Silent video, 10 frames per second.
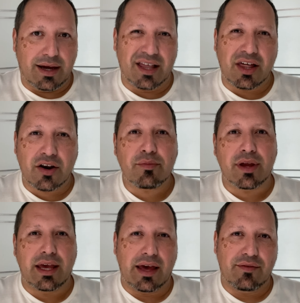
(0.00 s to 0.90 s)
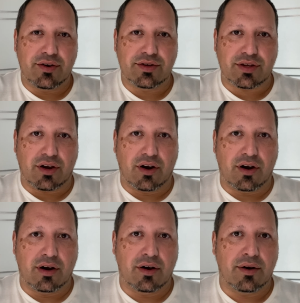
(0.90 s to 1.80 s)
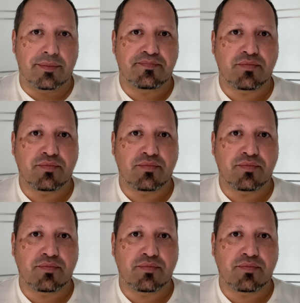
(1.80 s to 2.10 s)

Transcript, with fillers: a lot of behaviors uh,